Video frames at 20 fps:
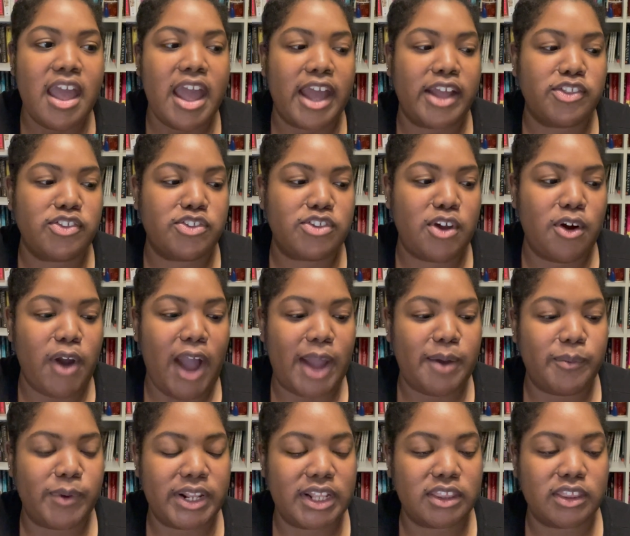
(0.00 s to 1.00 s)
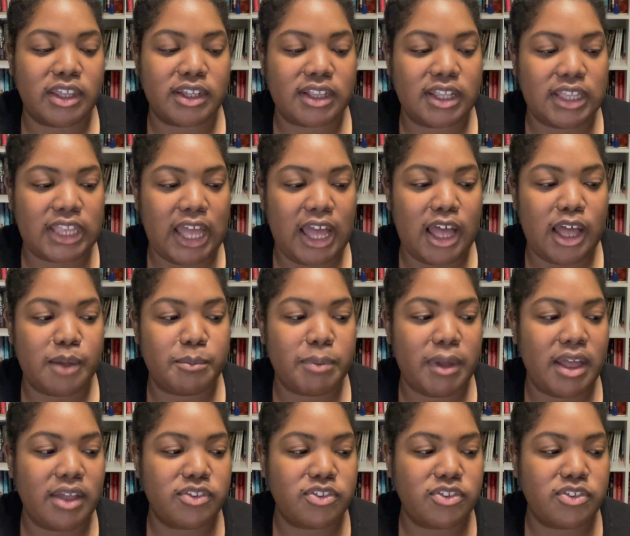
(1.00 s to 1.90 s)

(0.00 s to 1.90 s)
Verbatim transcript: and so I went and looked it up,